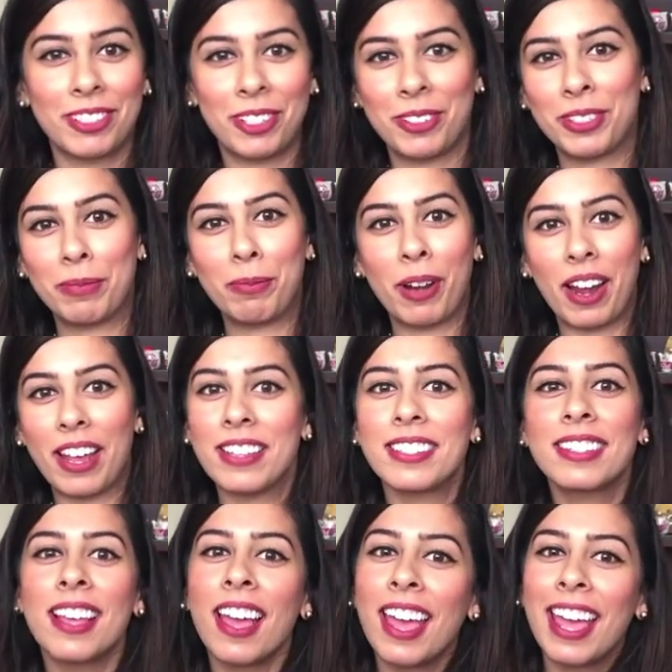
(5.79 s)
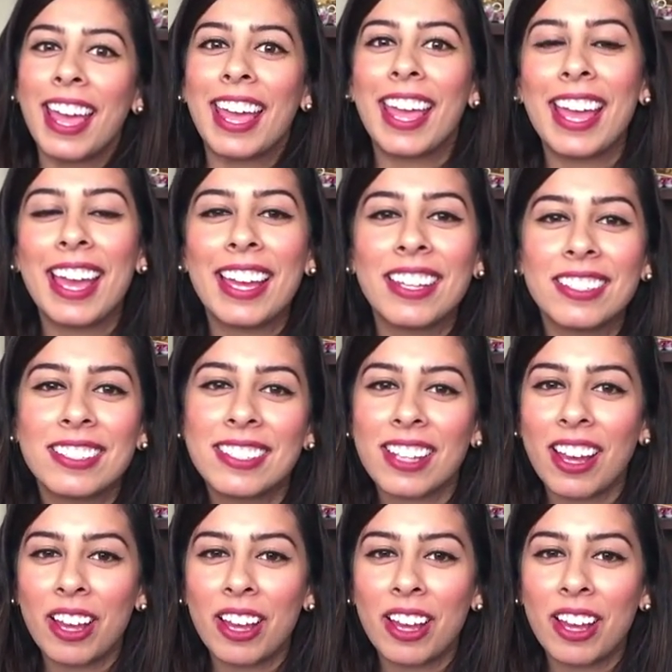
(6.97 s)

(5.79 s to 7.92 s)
no surprise, and